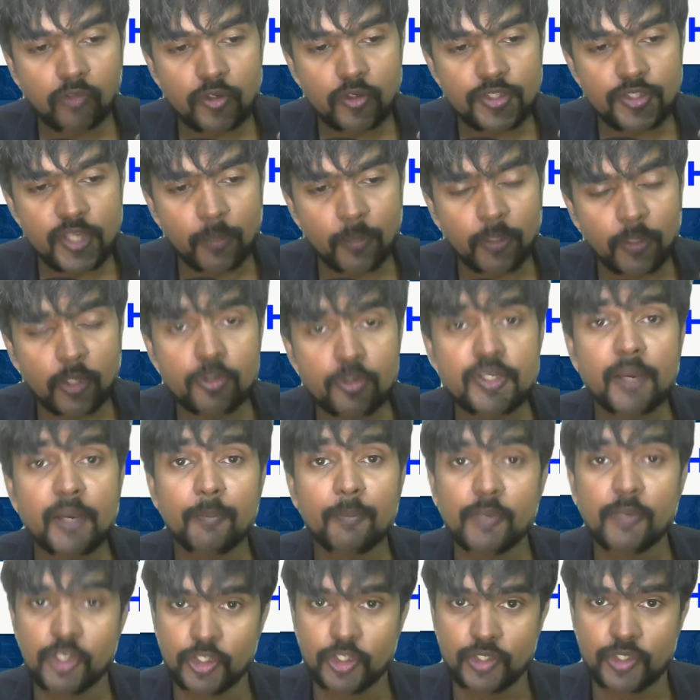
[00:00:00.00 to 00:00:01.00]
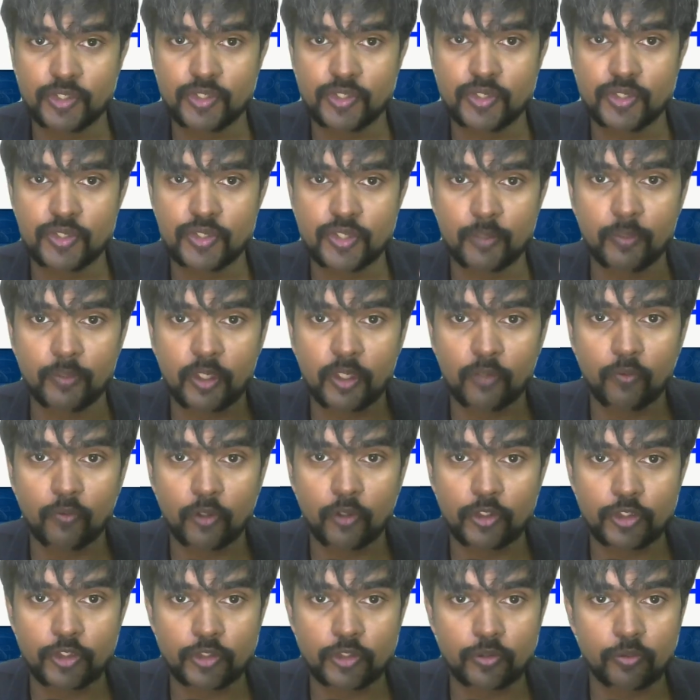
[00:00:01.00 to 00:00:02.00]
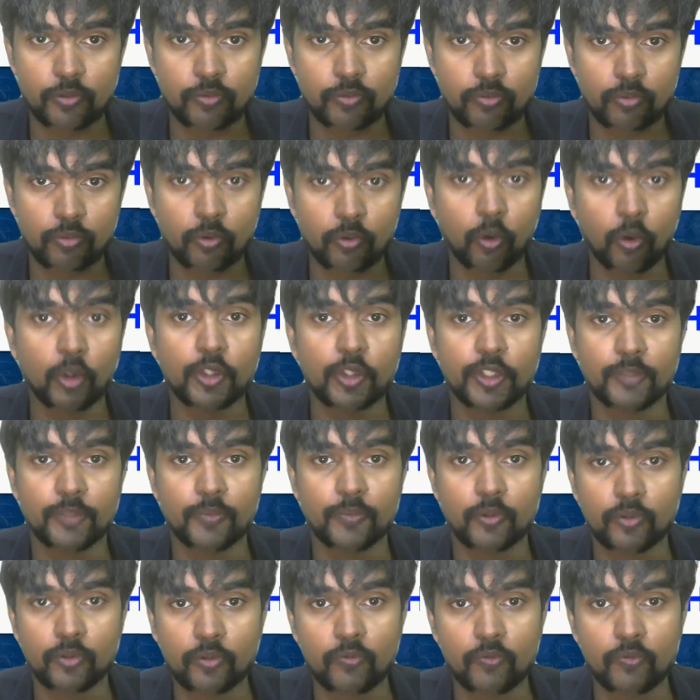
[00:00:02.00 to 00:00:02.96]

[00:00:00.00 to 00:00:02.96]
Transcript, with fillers: somebody who's ambitious, somebody who wants to contribute,